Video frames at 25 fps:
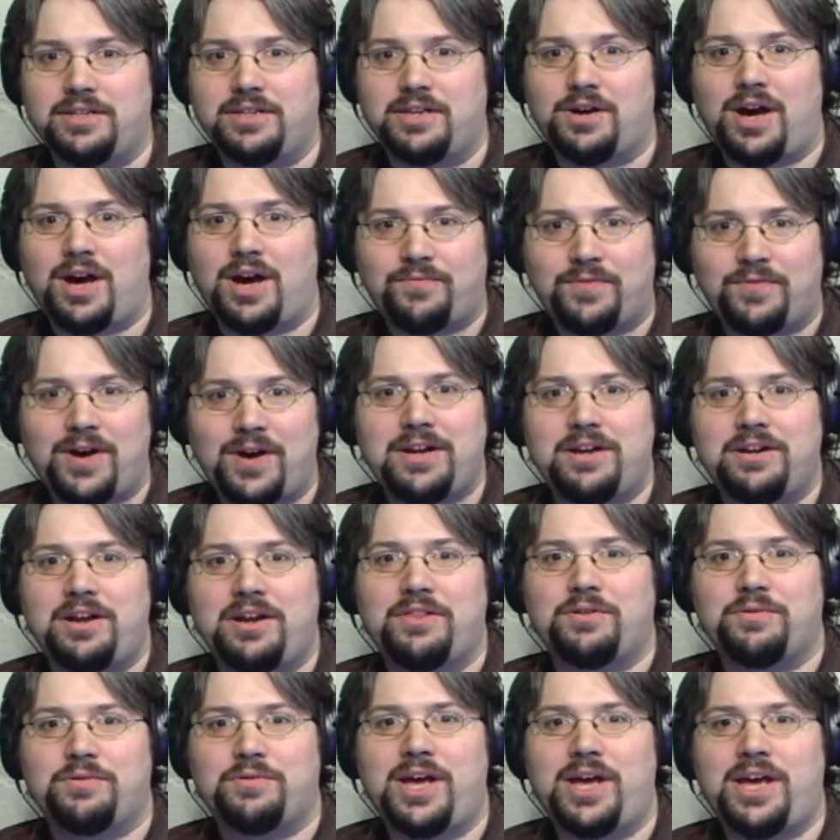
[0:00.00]
You know, I'll find
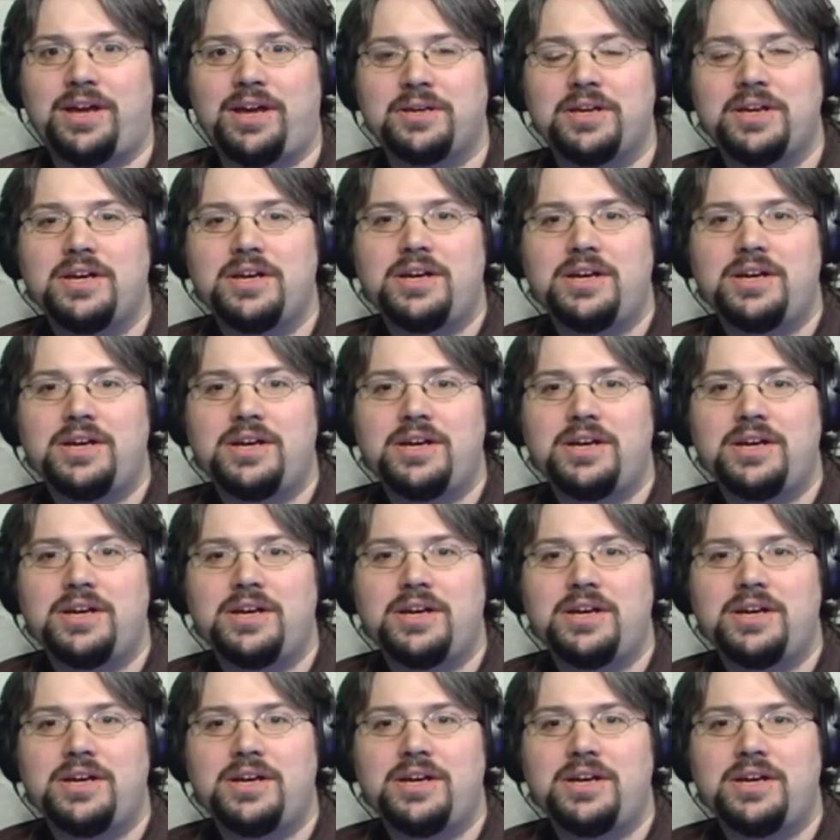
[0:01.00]
another way.